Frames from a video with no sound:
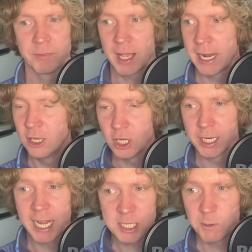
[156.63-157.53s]
And look,
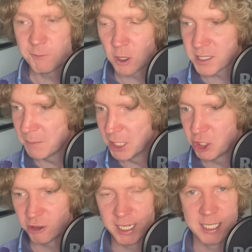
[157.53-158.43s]
yes, we've got some
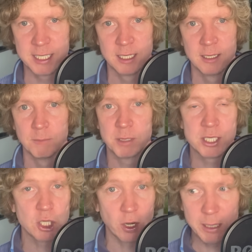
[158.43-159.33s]
injuries, but
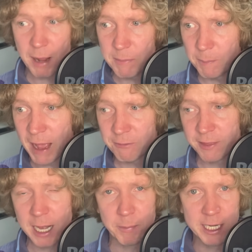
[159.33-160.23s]
Sonny may be back for
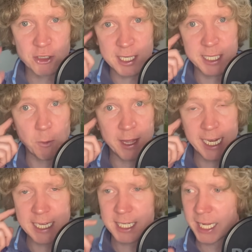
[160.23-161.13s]
then. It'll be interesting whether he
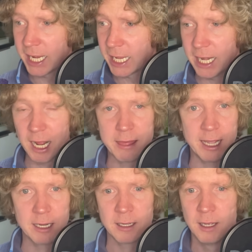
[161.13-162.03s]
gets a kick in. I
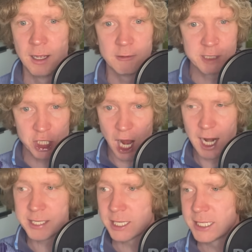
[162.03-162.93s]
think
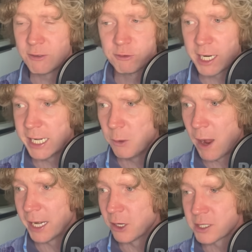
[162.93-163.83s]
Richarlison did really
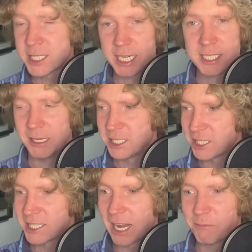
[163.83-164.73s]
well. He got 60. He's
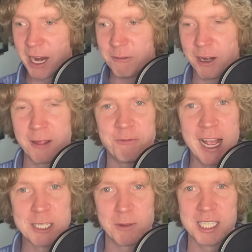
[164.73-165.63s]
just celebrating in front of the
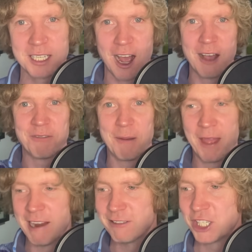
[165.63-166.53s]
fans with a scarf up
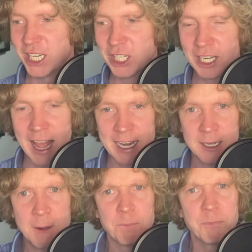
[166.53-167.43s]
there, Rishi. Good lad.
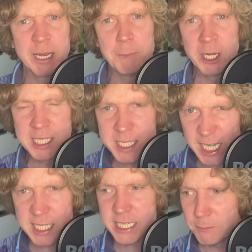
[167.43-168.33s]
But he put in
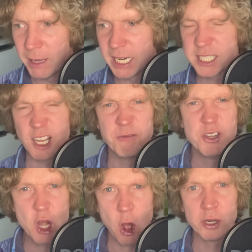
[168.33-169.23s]
60 minutes of
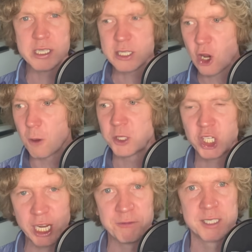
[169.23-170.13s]
non-stop
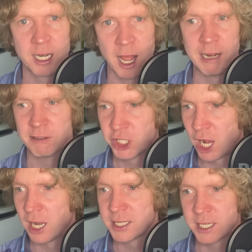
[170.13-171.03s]
shift tonight,
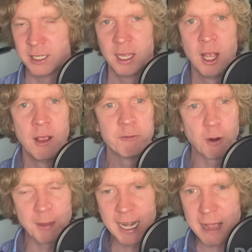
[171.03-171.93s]
Richarlison,
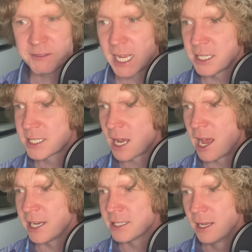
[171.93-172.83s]
from the left-hand
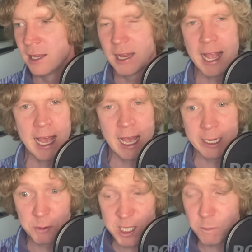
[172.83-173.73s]
side. He
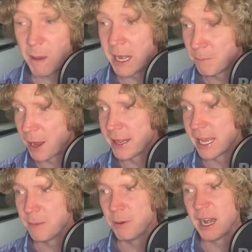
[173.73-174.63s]
was spent by the
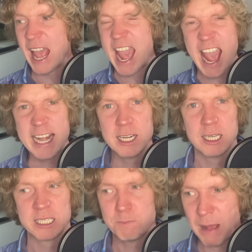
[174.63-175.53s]
end, but
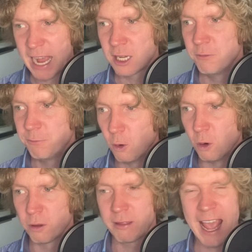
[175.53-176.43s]
endless back and
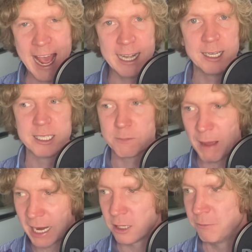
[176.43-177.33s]
forth. Endless
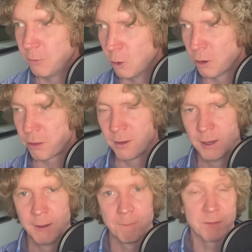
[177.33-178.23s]
back and forth.
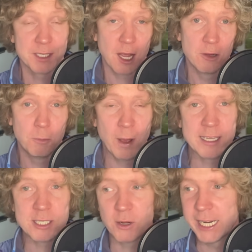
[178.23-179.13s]
So whether
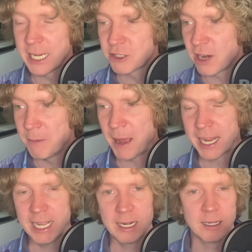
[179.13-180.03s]
Sonny gets straight back
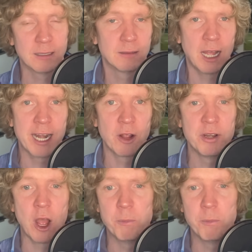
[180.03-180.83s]
in, I don't know.